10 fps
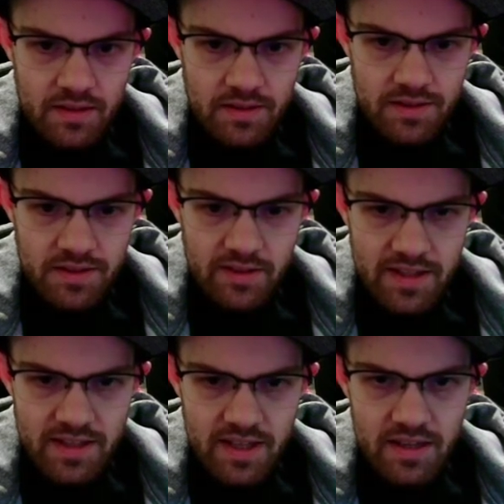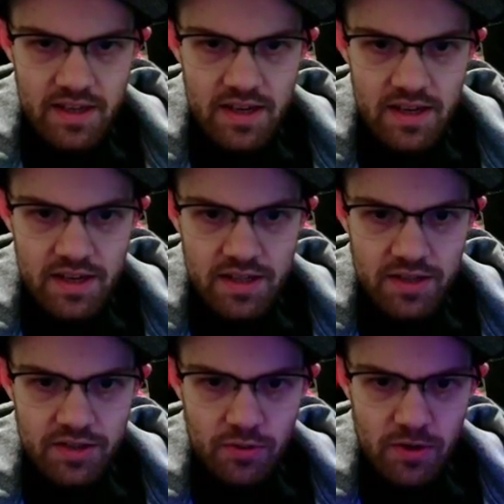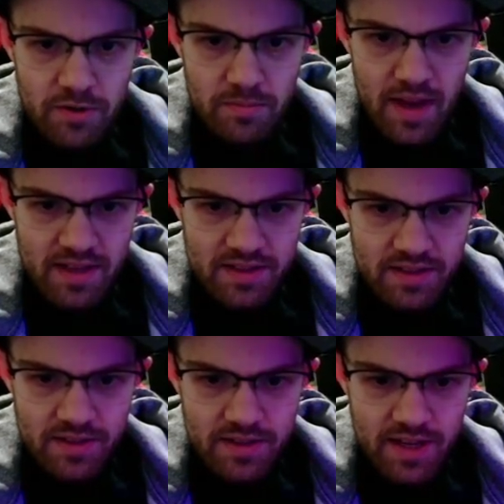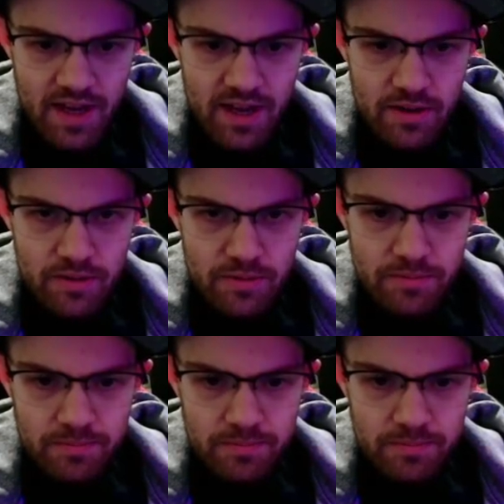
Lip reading: So let's get the Swordmaster down.